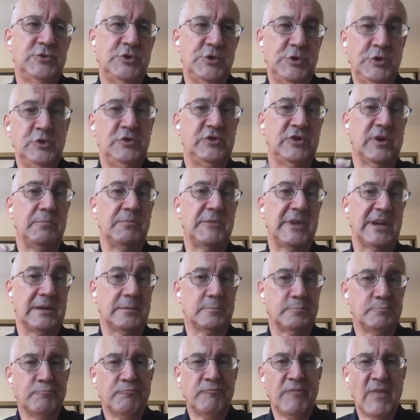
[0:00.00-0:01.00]
to do something.
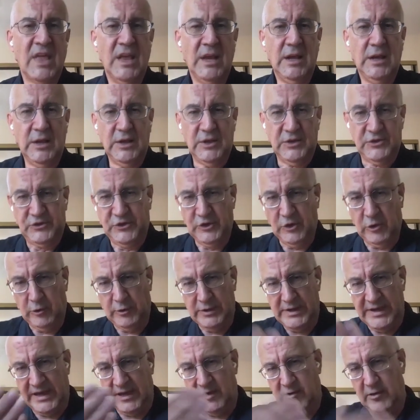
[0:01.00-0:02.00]

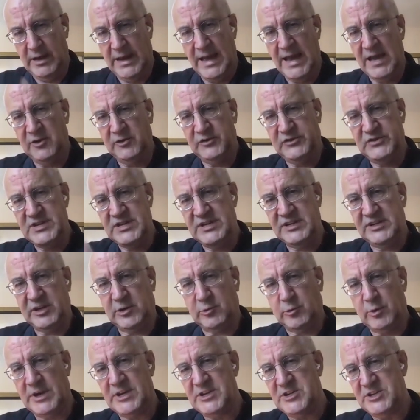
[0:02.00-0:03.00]
So it allows the
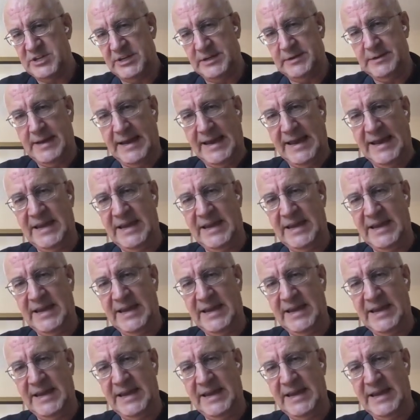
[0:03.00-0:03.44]
integration